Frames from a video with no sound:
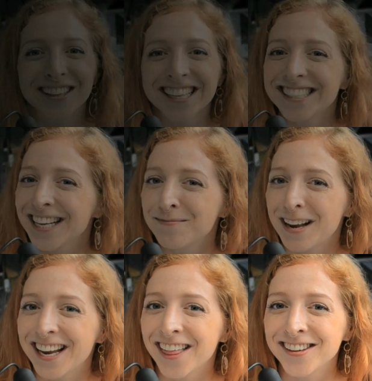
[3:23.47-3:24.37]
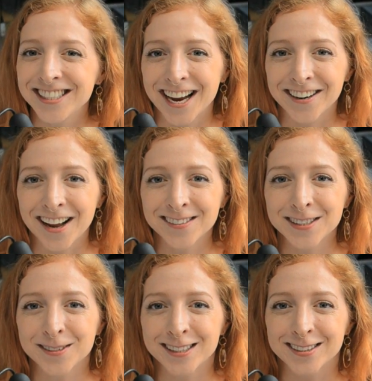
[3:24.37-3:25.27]
For this and many other
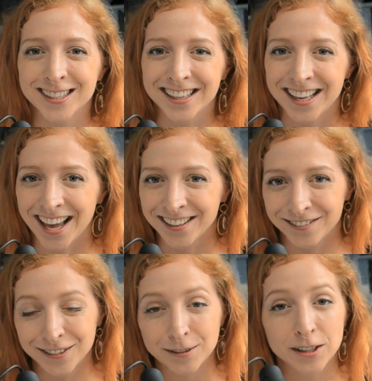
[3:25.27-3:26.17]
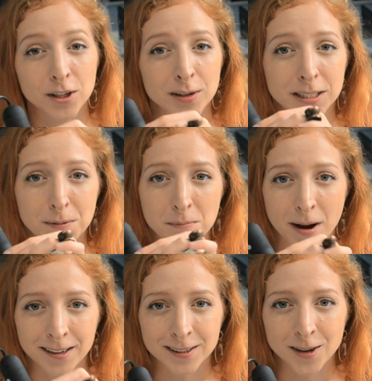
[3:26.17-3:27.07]
teardowns, we're using the Adafruit U S B
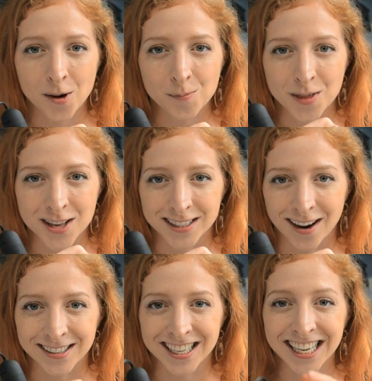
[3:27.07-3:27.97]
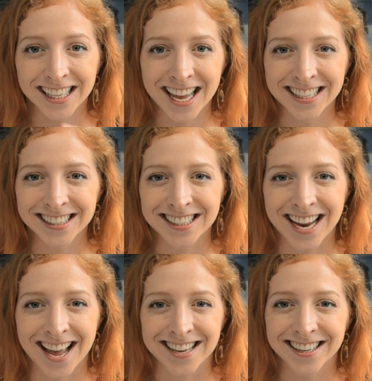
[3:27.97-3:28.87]
microscope with its articulated
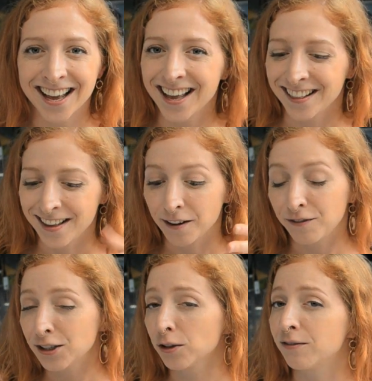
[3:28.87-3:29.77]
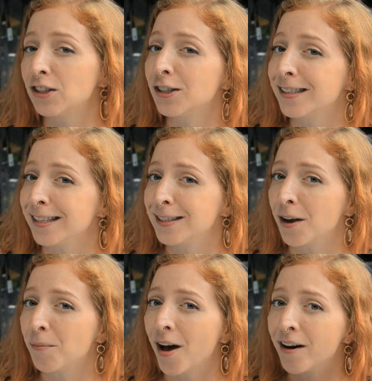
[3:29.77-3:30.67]
stand, the official vision
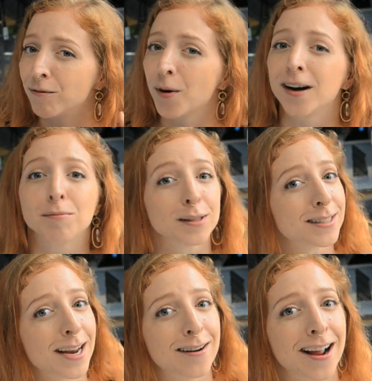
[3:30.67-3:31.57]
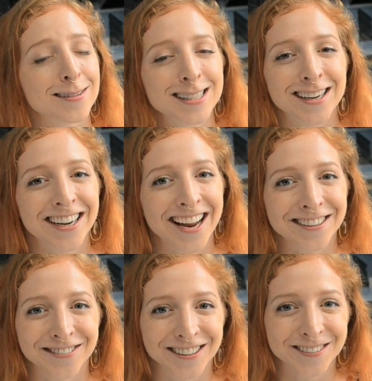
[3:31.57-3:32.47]
system of wearables teardowns here at
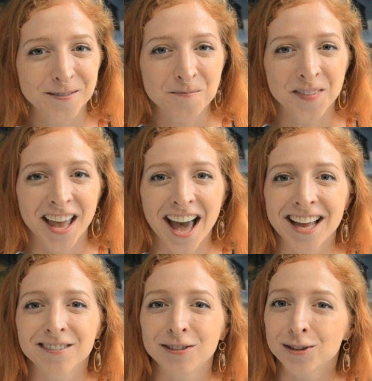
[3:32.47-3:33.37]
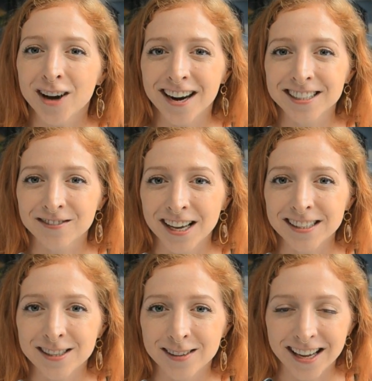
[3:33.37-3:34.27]
Adafruit. And if you've got a
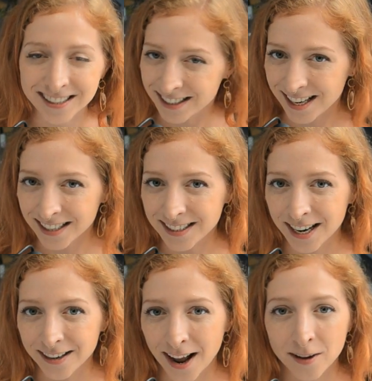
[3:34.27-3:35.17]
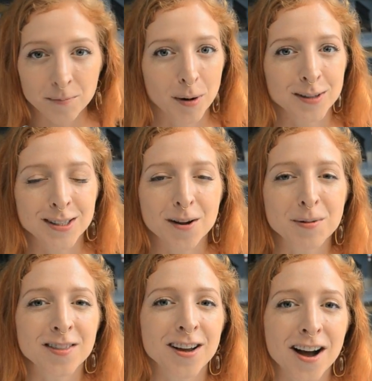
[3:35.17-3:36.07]
device you'd like to see us tear down, post it
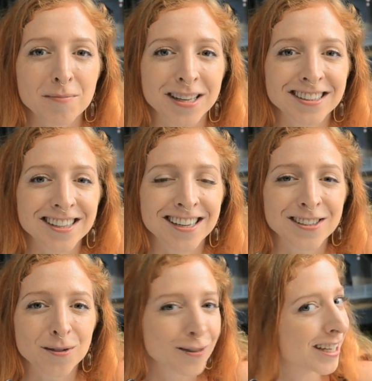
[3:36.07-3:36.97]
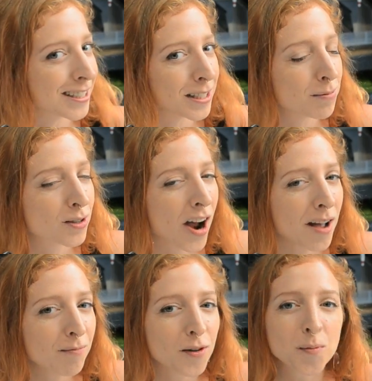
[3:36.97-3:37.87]
up in the comments. And don't forget to
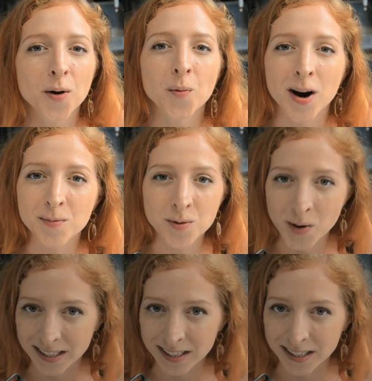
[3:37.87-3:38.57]
subscribe for more Wearable